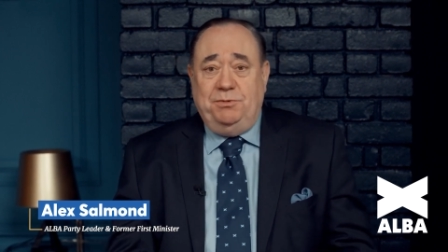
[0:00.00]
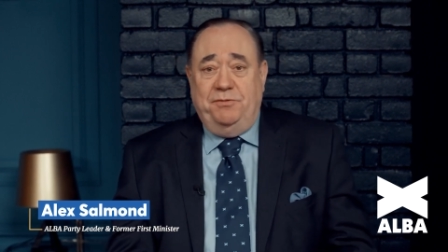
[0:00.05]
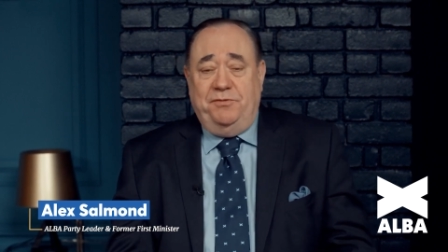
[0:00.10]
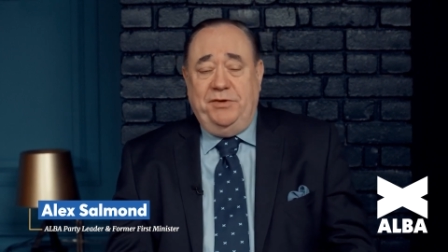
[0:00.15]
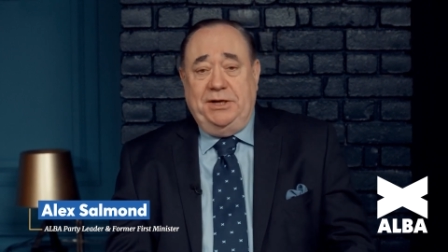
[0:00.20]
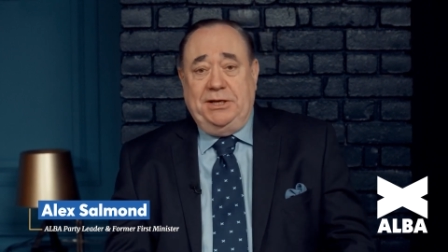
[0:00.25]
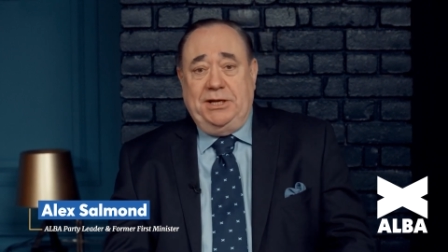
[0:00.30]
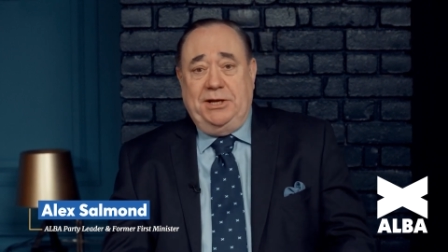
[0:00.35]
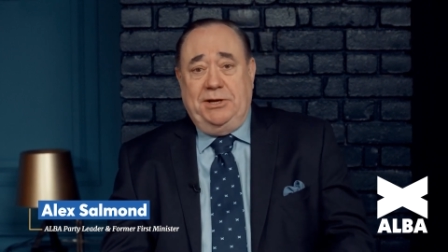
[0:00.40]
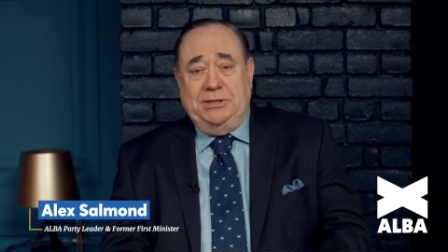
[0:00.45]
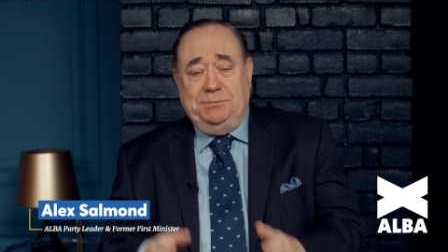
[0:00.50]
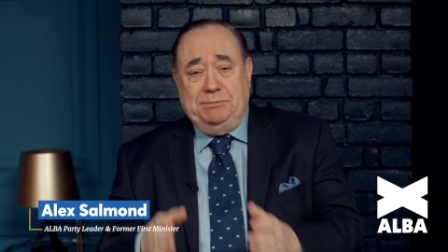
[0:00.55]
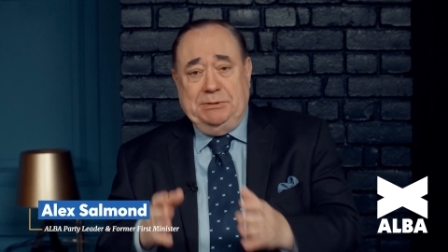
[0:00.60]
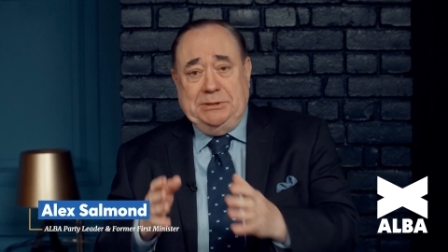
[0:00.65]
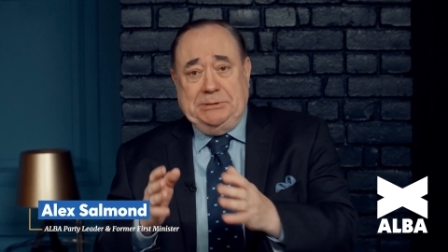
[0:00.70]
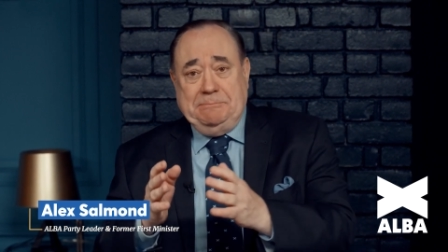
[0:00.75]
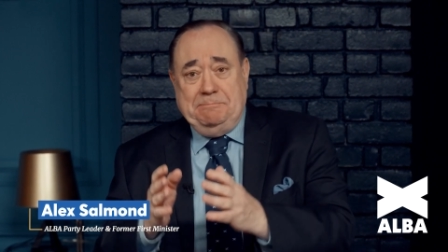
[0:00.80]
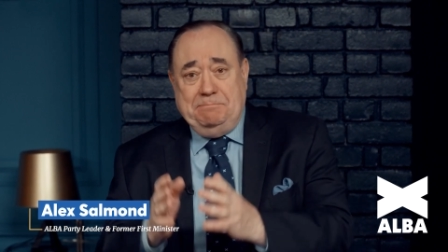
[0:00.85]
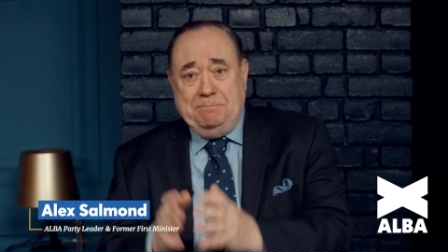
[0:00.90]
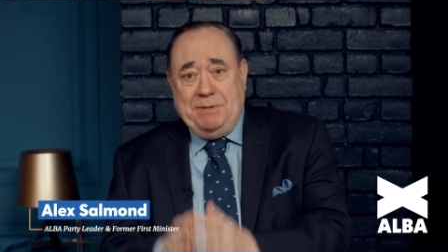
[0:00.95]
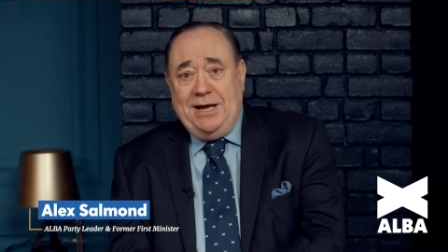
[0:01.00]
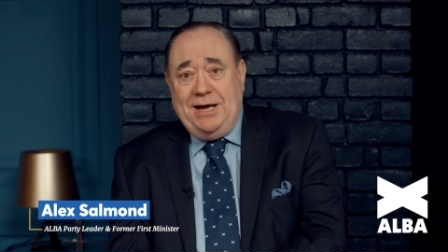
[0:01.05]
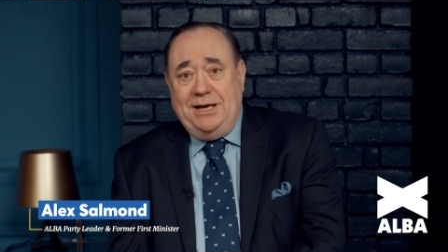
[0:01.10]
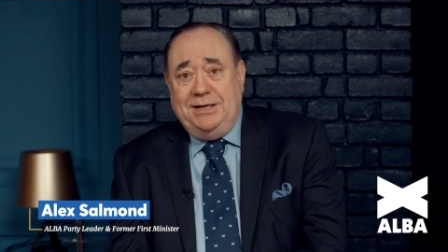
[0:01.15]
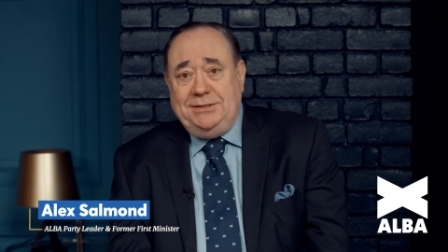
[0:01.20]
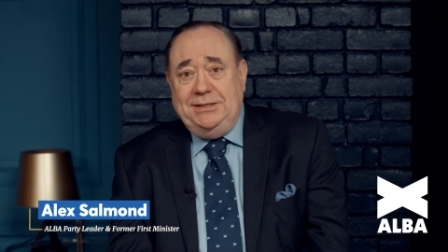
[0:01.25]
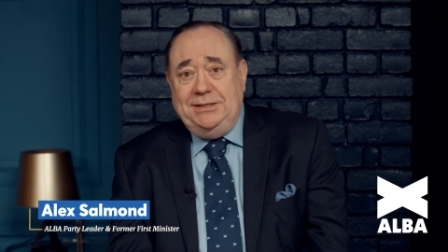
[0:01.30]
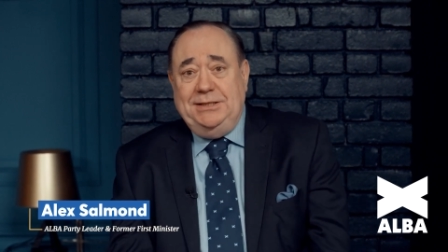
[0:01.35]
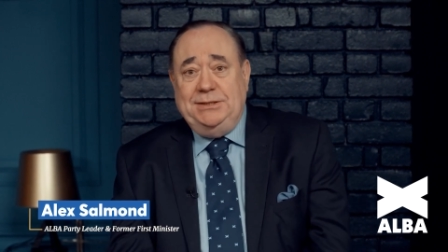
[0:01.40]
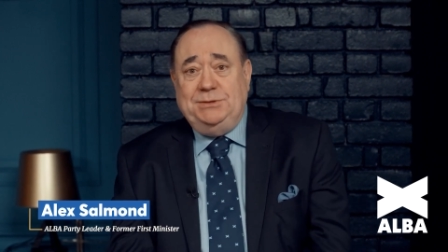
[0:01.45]
we've had Christmas
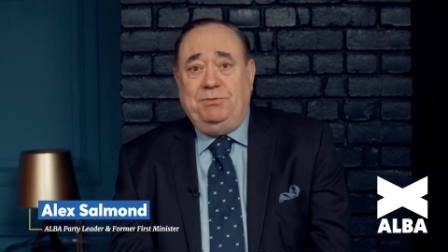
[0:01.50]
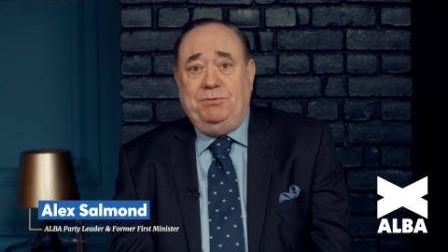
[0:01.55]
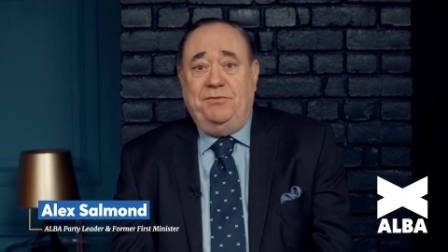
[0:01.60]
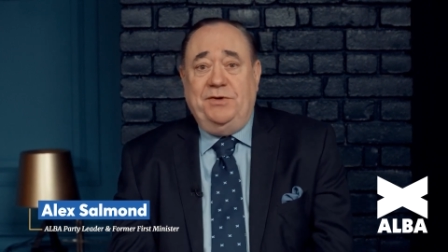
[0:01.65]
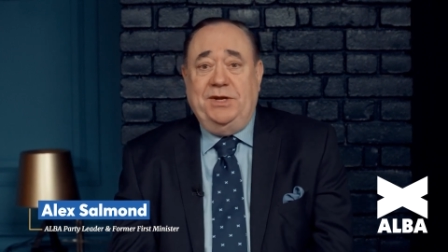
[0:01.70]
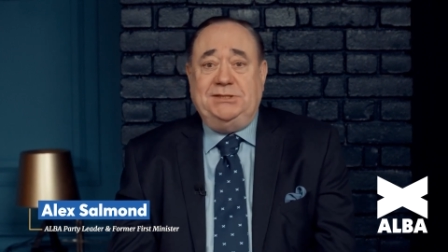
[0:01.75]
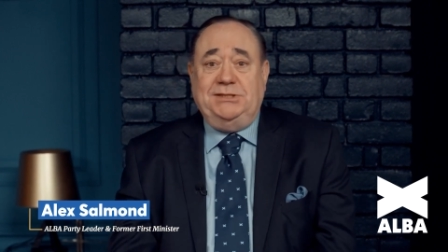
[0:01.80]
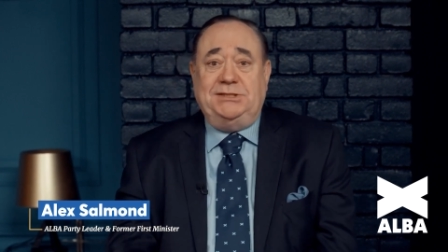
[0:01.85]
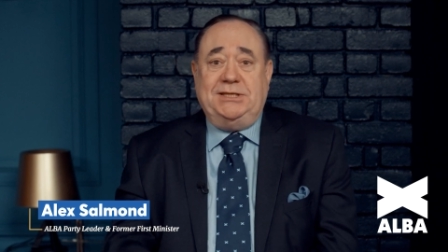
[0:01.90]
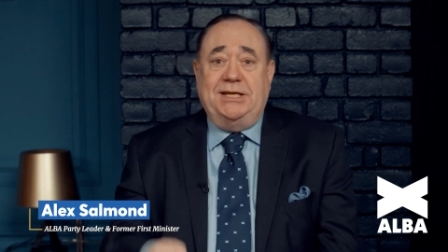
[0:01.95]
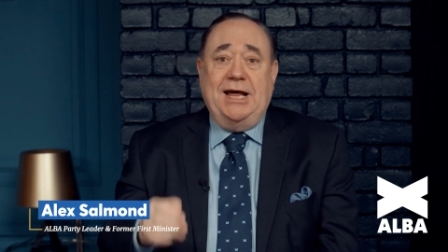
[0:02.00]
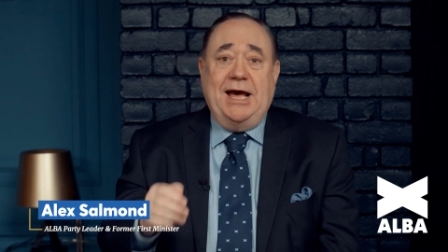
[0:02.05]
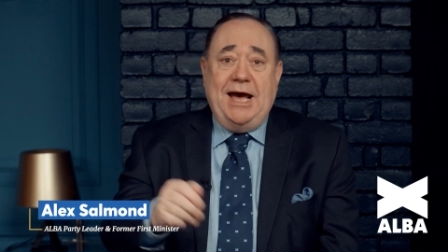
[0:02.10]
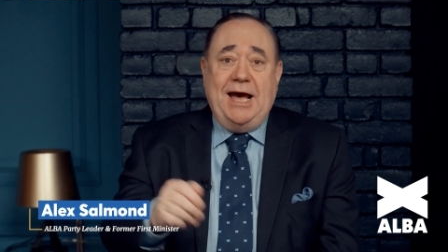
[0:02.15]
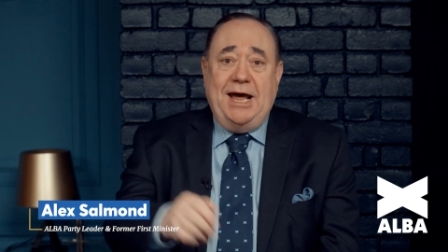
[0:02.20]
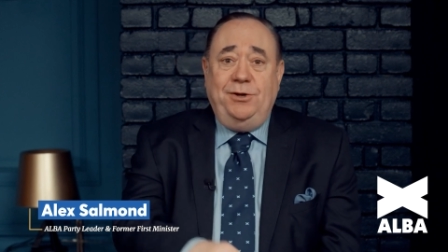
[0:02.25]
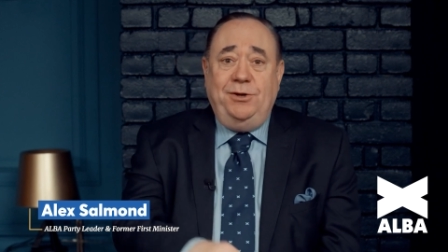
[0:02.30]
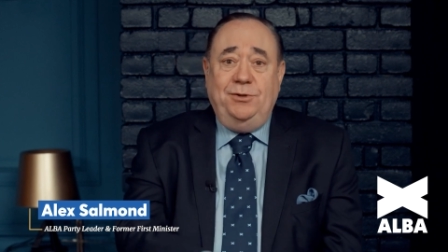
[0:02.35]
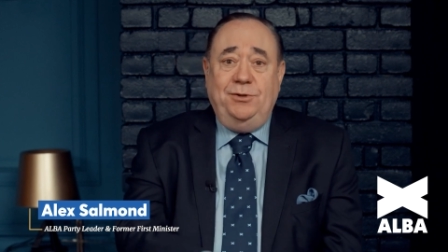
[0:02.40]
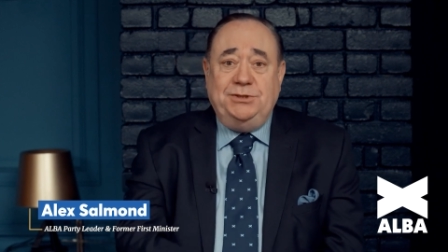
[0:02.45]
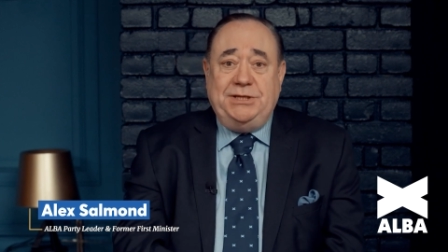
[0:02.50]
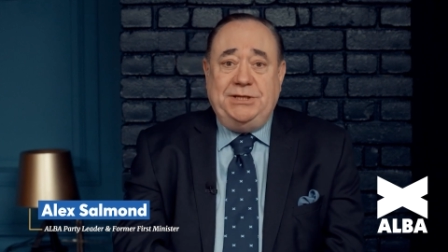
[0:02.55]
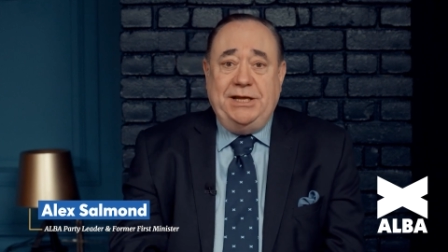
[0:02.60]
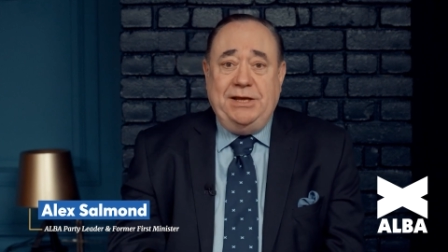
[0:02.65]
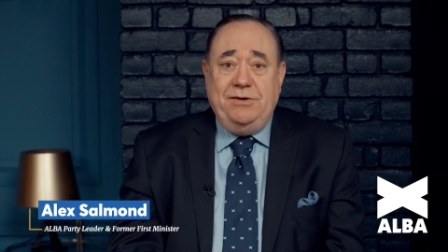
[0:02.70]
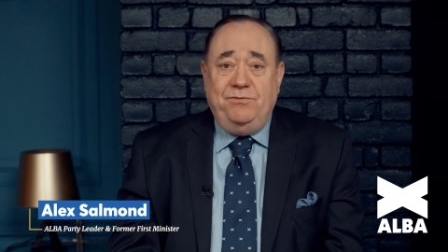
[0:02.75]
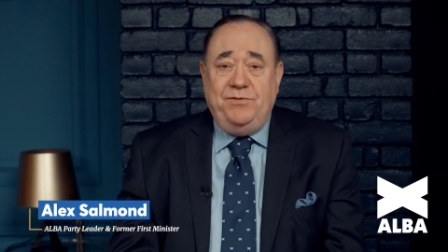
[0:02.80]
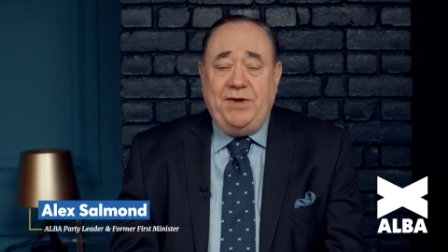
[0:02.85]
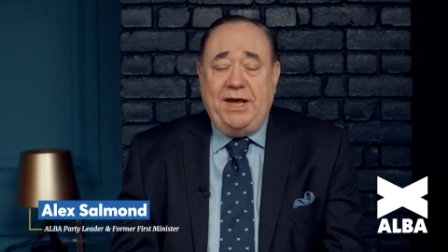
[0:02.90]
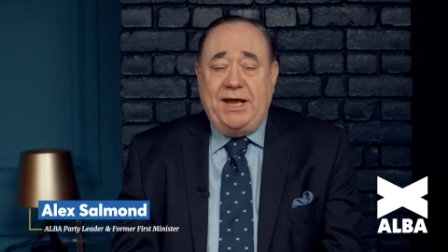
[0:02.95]
parties, we've had St Andrew's Day
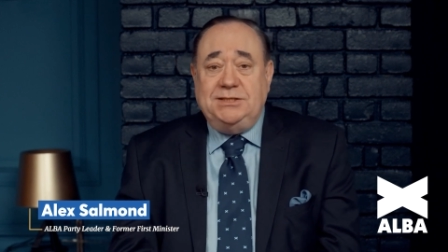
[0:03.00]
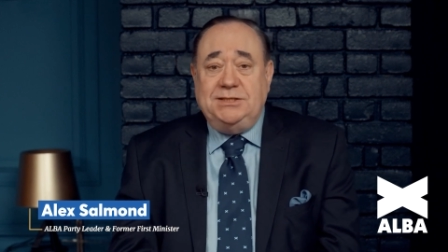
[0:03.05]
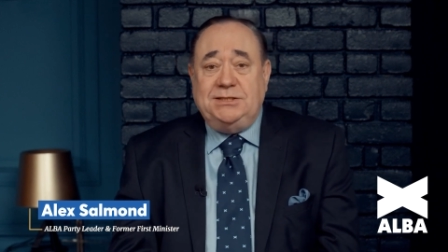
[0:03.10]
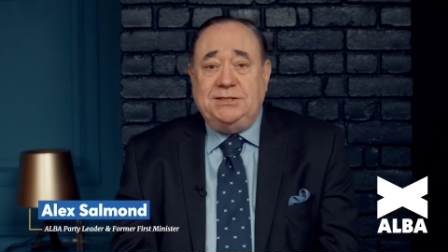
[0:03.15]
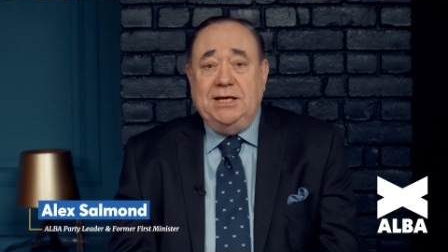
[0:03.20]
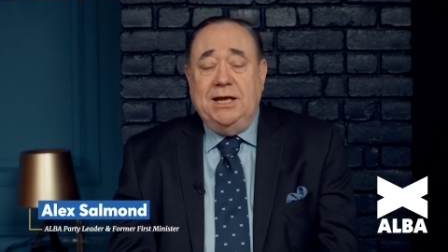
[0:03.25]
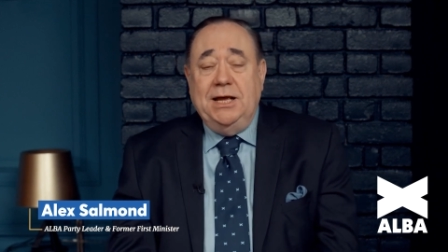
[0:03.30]
events,